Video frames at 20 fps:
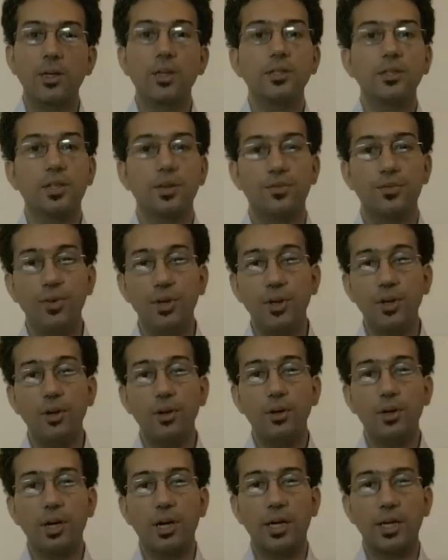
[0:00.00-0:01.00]

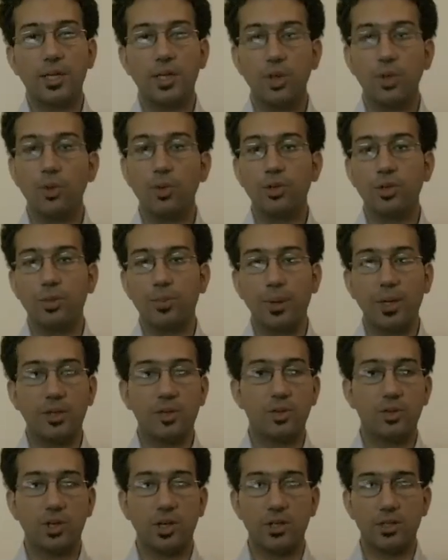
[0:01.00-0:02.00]
severe acute
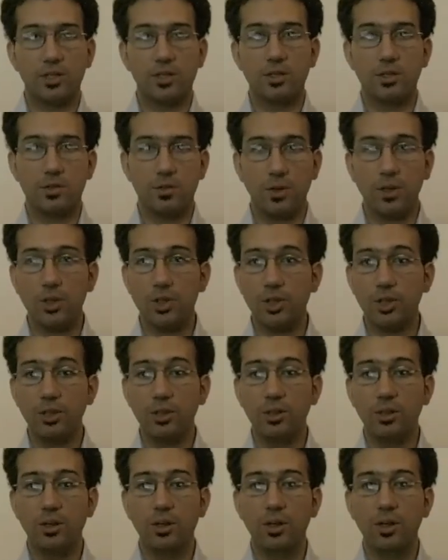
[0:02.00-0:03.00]
hepatocyte dysfunction,
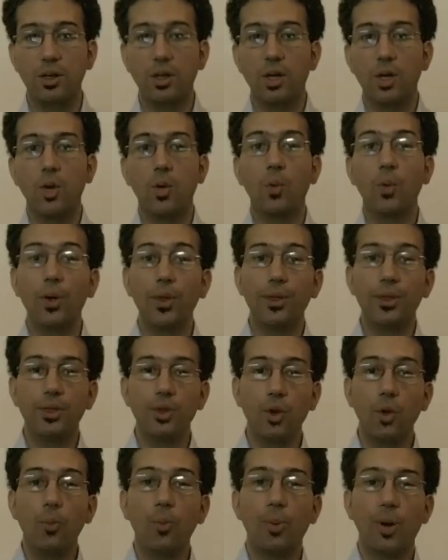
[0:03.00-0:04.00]
with
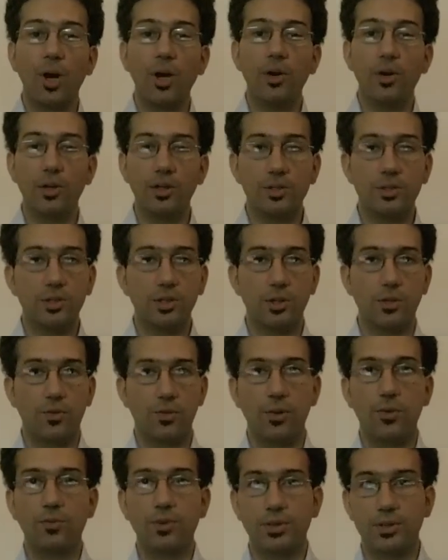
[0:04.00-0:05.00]
no prior history of
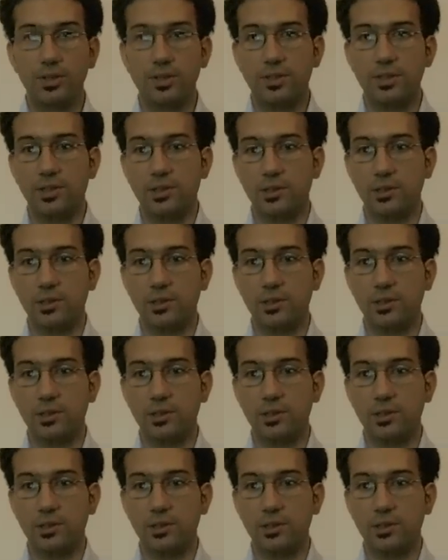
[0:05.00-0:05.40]
liver disease.